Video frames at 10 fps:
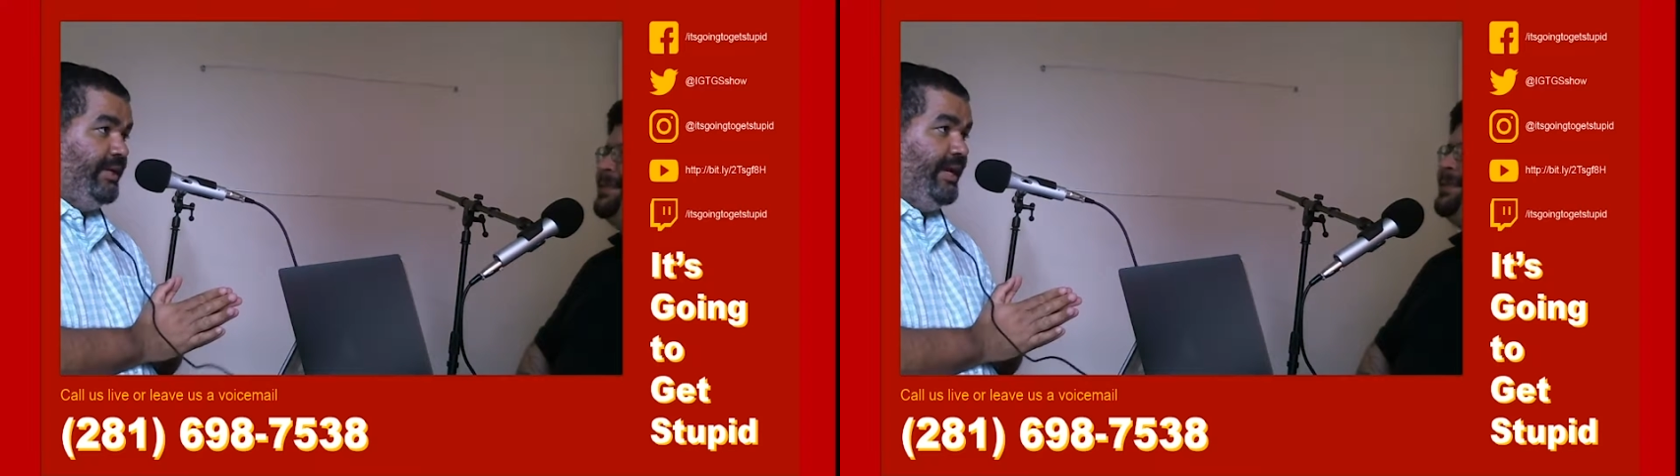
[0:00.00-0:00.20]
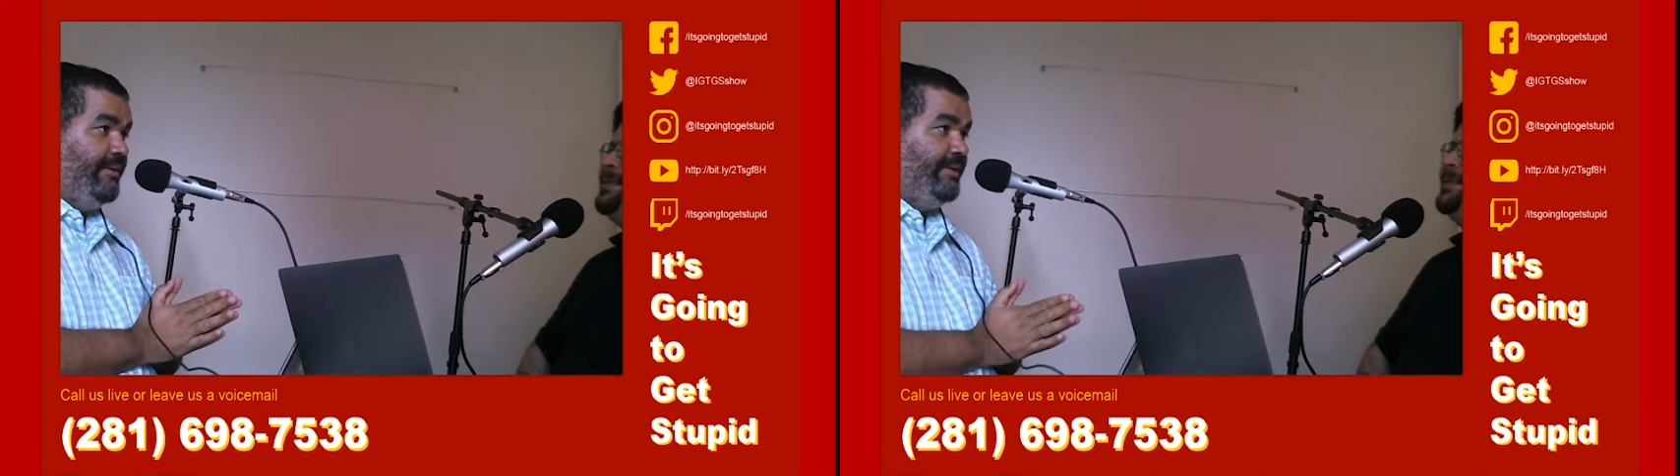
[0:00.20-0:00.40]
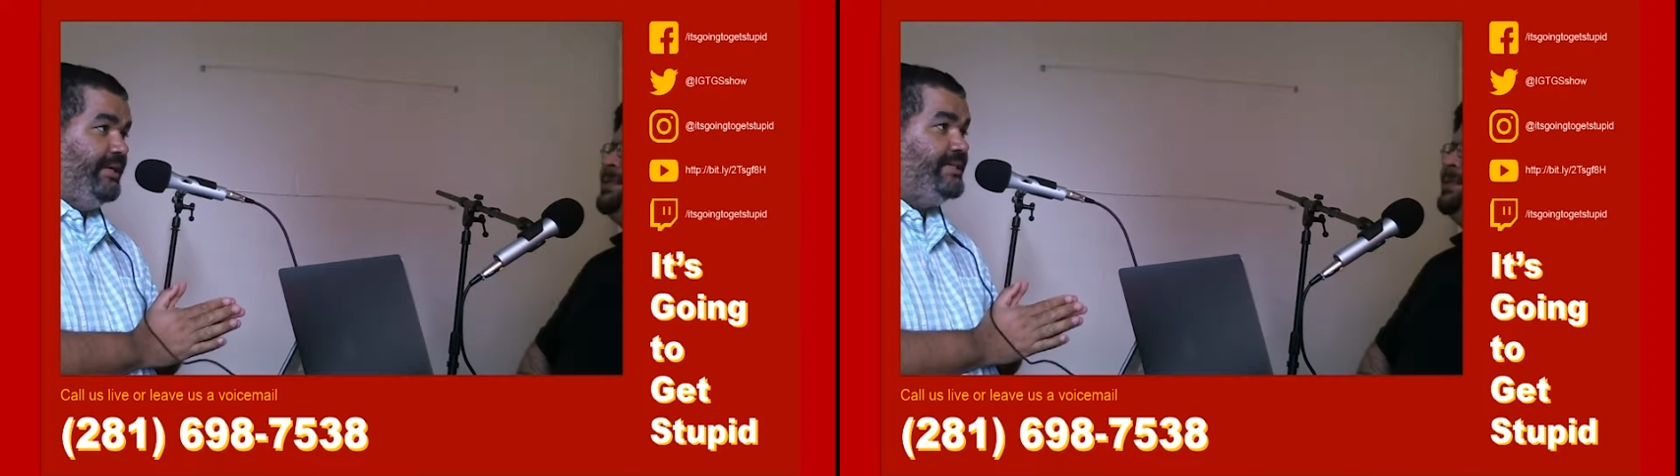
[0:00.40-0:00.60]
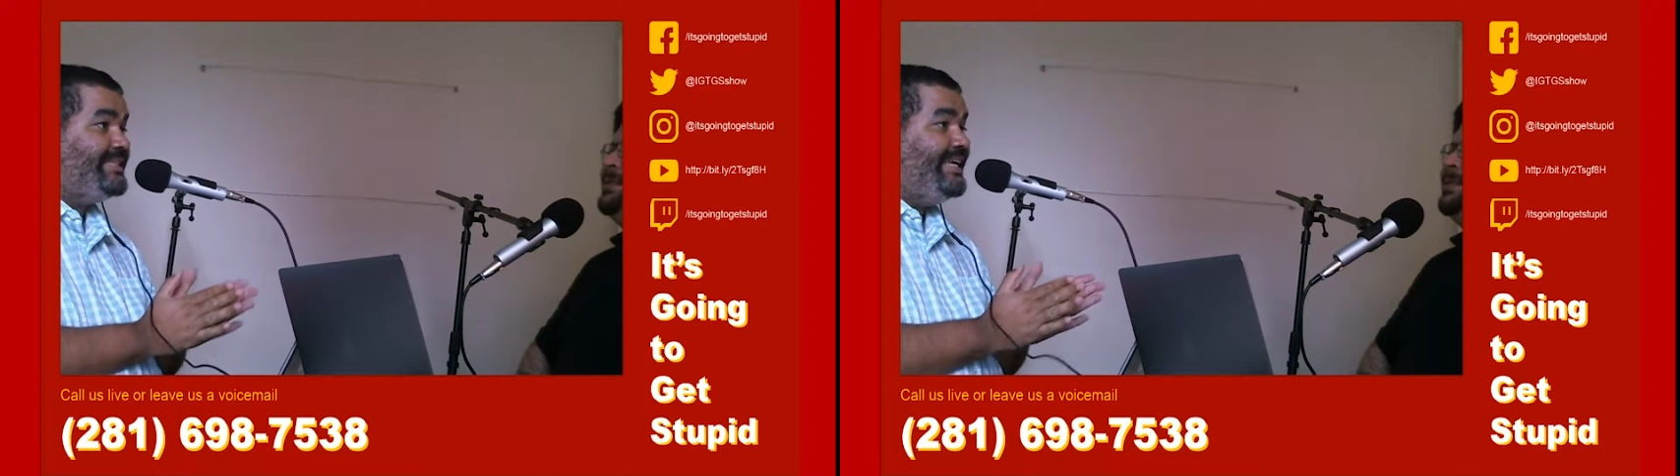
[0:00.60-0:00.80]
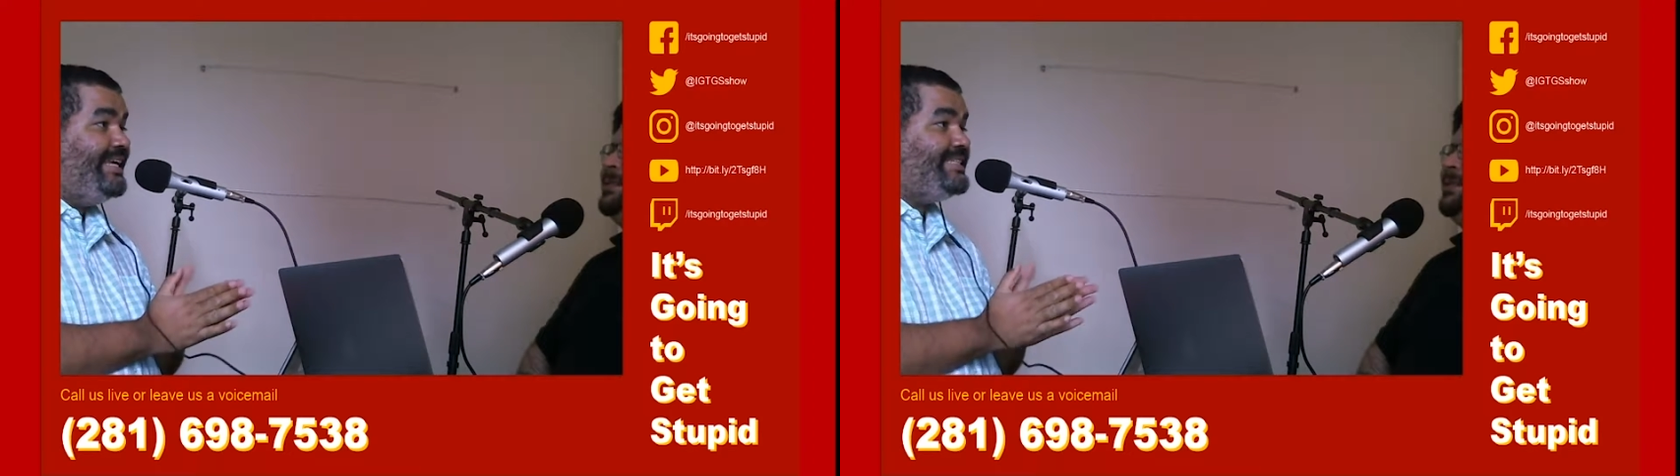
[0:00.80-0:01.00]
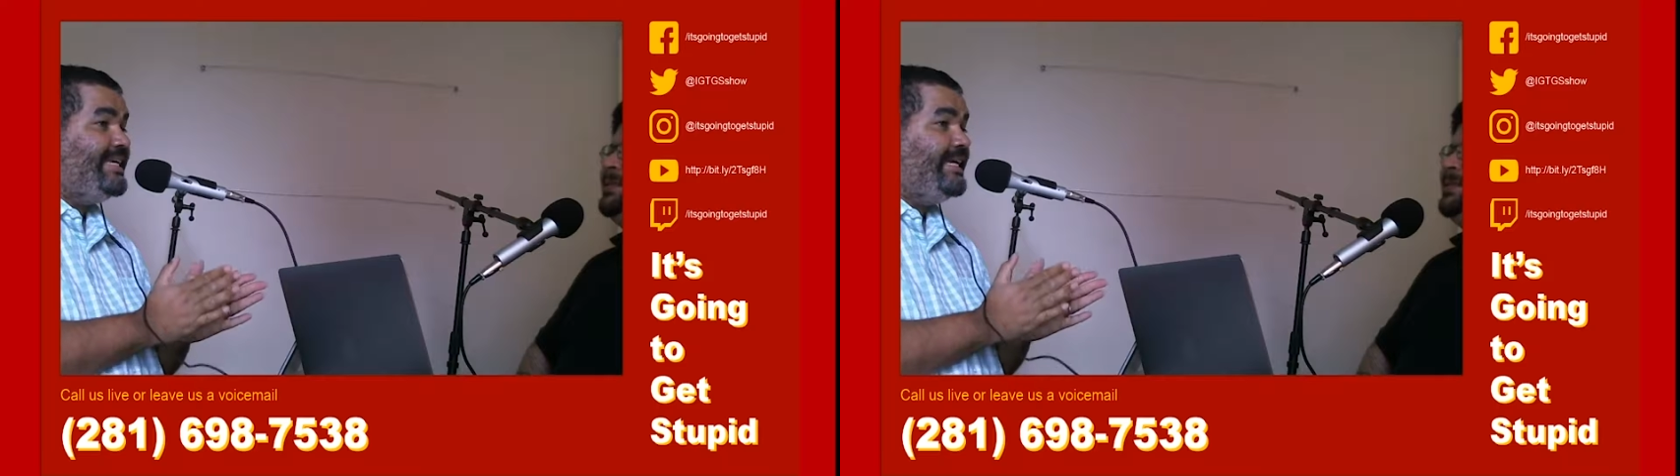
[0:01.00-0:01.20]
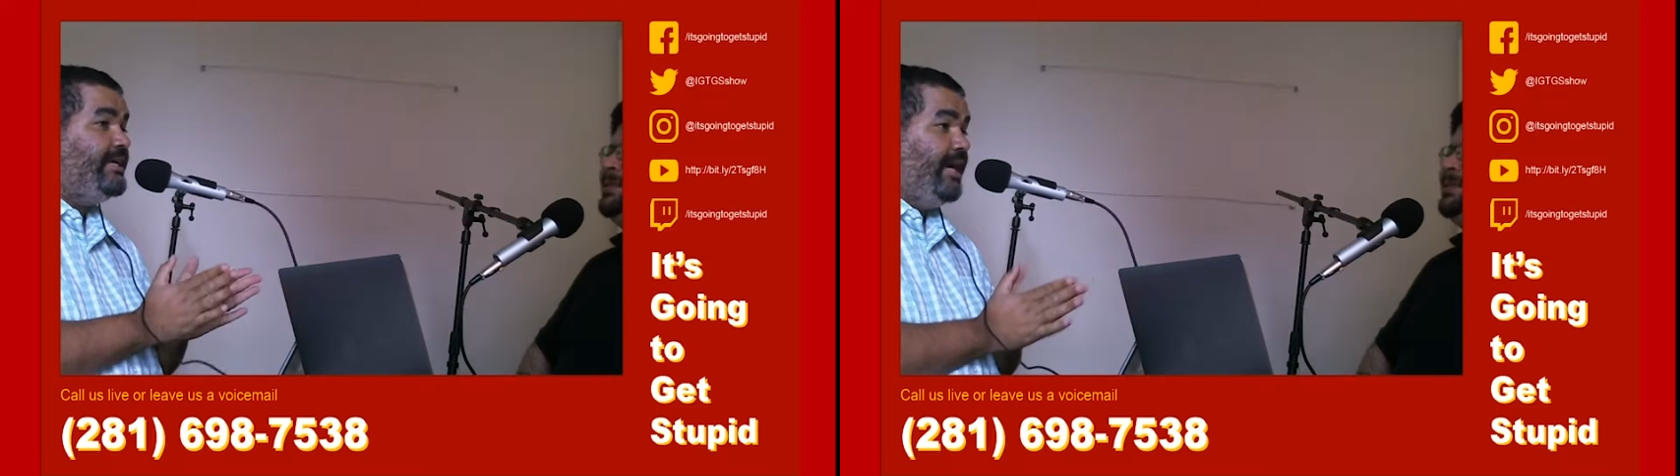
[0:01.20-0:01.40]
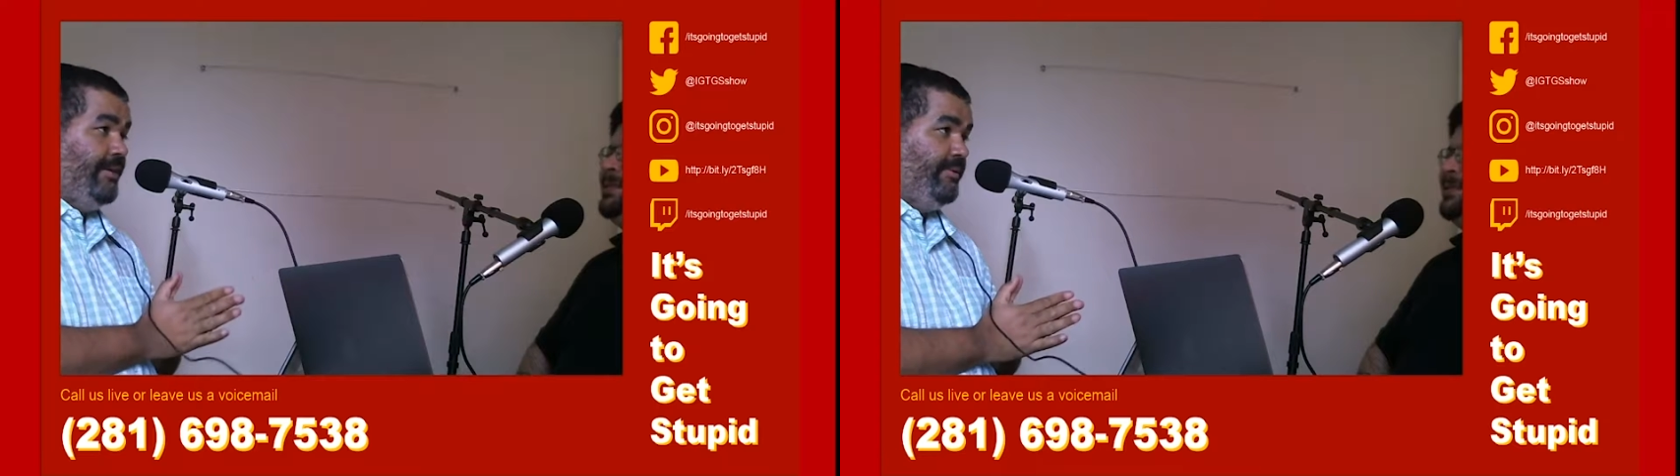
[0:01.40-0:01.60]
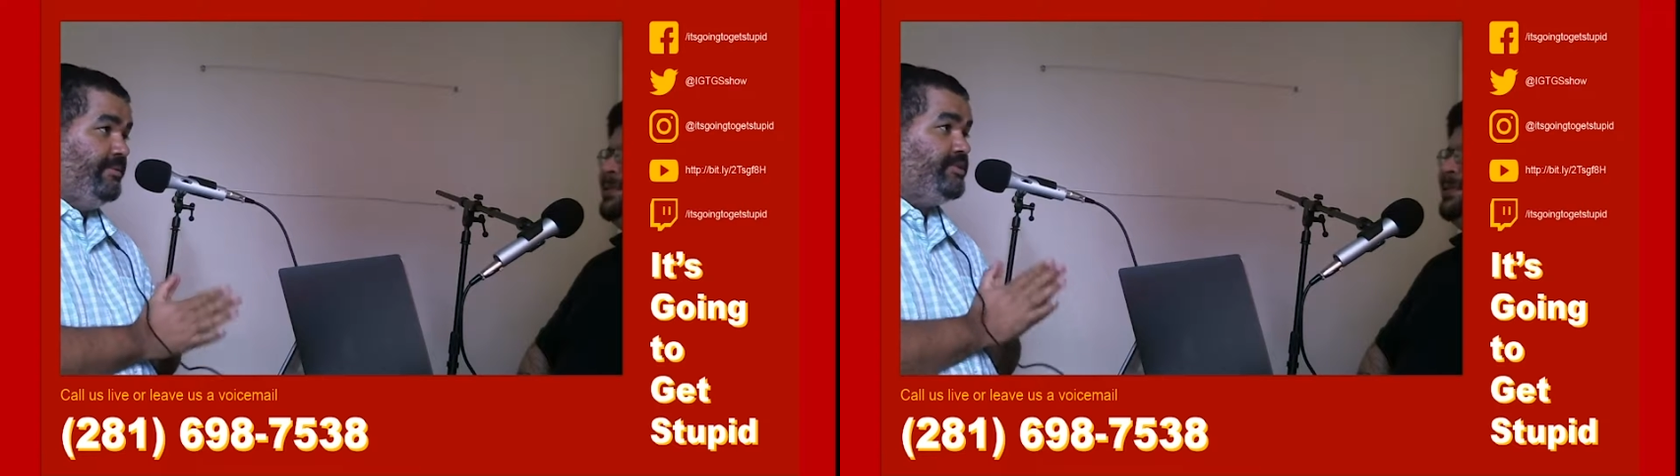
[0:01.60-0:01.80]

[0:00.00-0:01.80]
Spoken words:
Academy is, it is a comic book.